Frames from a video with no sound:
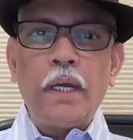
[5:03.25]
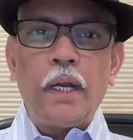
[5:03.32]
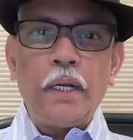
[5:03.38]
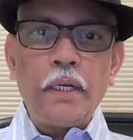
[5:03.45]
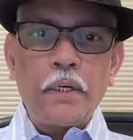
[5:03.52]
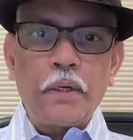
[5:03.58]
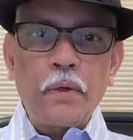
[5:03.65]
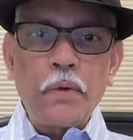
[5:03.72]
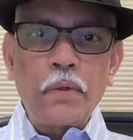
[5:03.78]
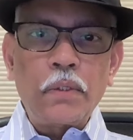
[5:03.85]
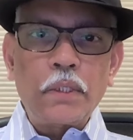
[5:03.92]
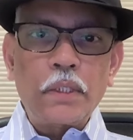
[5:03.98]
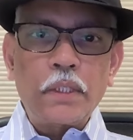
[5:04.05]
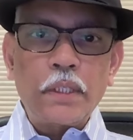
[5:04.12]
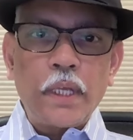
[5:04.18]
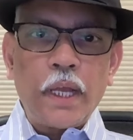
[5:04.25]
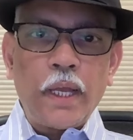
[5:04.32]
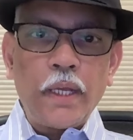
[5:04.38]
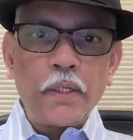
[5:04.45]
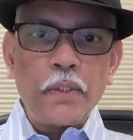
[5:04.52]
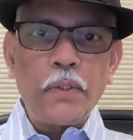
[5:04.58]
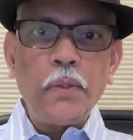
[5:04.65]
and it looks
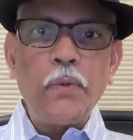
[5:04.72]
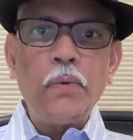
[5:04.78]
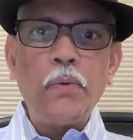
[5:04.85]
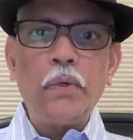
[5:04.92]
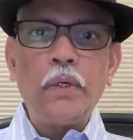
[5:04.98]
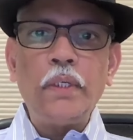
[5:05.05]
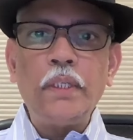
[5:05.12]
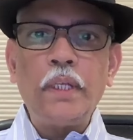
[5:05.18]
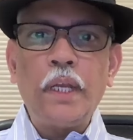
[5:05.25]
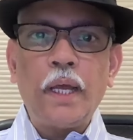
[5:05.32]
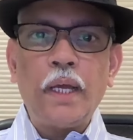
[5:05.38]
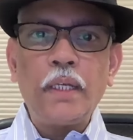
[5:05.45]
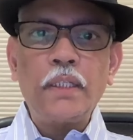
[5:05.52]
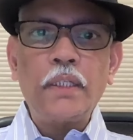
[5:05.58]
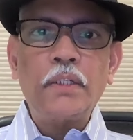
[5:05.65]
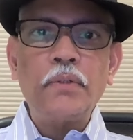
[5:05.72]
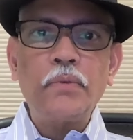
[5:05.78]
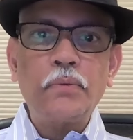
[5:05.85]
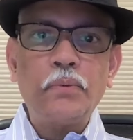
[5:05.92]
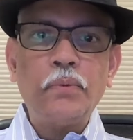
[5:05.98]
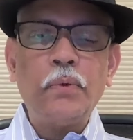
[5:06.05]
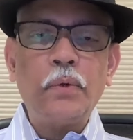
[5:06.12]
as though in the last
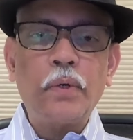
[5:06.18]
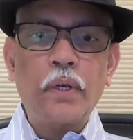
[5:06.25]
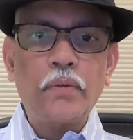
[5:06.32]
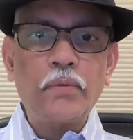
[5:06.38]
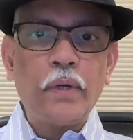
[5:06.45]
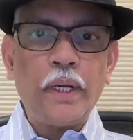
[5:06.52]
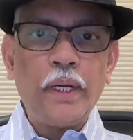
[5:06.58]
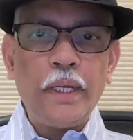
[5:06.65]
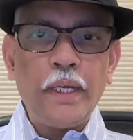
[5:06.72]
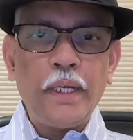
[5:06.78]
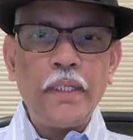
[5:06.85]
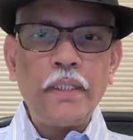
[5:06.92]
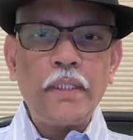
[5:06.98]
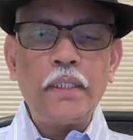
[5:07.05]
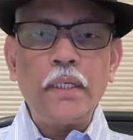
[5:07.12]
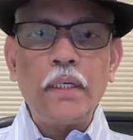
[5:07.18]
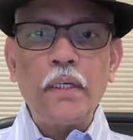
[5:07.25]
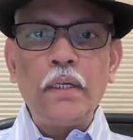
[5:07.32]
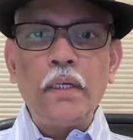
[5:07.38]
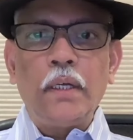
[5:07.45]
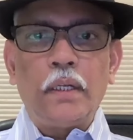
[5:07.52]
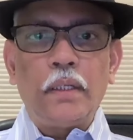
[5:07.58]
4 or 5 days,
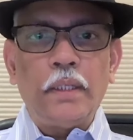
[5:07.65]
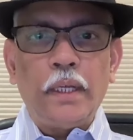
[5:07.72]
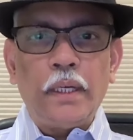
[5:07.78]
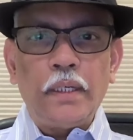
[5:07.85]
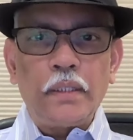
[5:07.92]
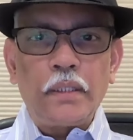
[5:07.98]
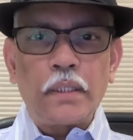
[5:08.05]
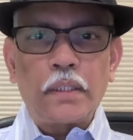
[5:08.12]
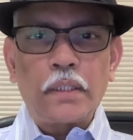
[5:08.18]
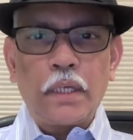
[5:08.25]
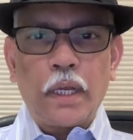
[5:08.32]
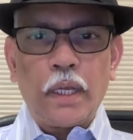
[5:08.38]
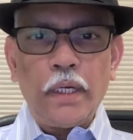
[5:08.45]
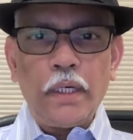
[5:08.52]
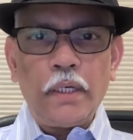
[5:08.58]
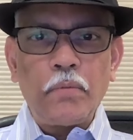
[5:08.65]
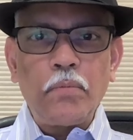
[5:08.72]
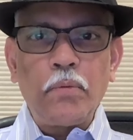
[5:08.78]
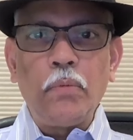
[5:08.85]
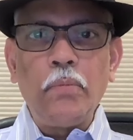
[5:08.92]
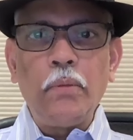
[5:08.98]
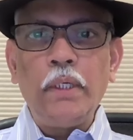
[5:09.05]
there is a slight
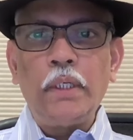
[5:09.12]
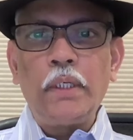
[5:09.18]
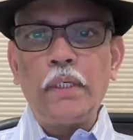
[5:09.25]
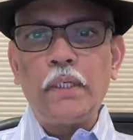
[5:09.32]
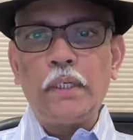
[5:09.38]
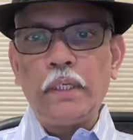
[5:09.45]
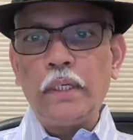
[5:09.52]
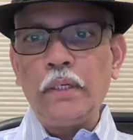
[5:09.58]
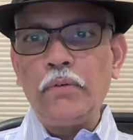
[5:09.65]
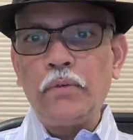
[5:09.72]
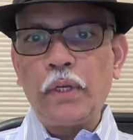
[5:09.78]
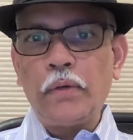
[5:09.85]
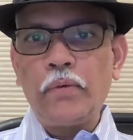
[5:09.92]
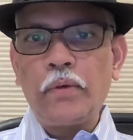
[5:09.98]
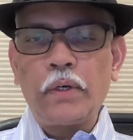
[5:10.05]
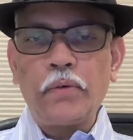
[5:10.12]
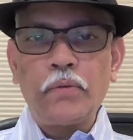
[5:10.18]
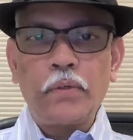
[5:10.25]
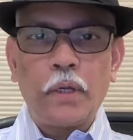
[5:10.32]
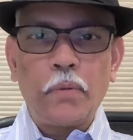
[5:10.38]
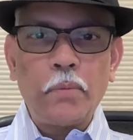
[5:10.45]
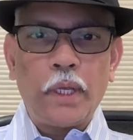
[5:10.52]
movement in favor
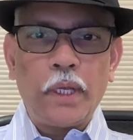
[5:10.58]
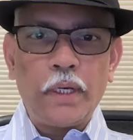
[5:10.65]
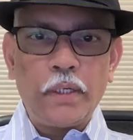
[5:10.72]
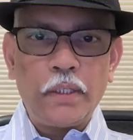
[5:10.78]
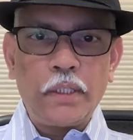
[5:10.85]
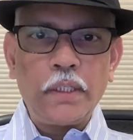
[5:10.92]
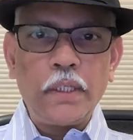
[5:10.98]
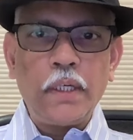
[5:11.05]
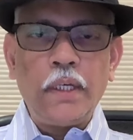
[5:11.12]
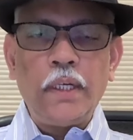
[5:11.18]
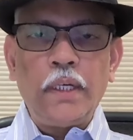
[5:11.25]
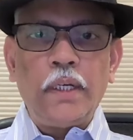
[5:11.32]
of Kamala Harris.